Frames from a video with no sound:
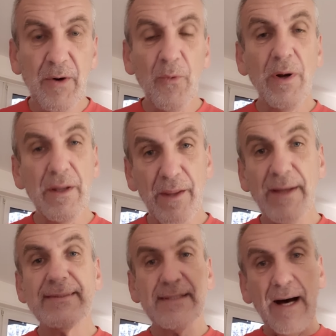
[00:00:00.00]
Well,
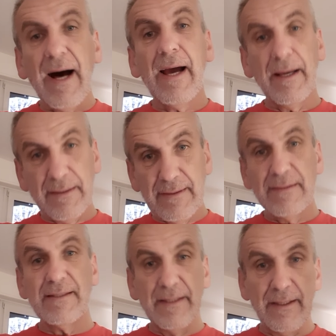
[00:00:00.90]
that's a high
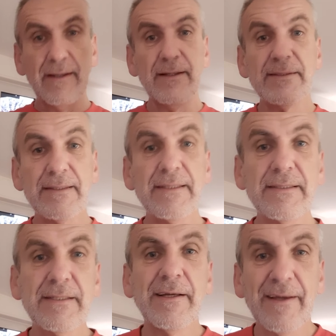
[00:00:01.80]
thing, isn't it?